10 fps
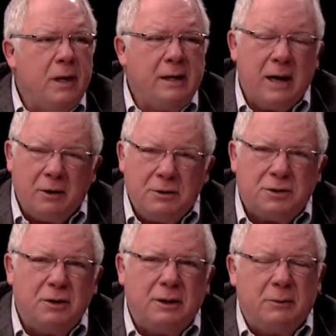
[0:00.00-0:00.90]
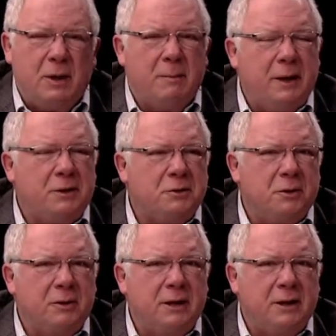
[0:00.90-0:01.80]
Now, you certainly want to make
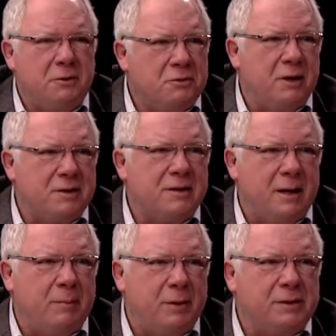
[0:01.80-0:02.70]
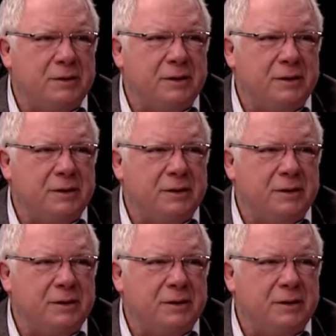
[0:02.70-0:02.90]
sure that you trust that person.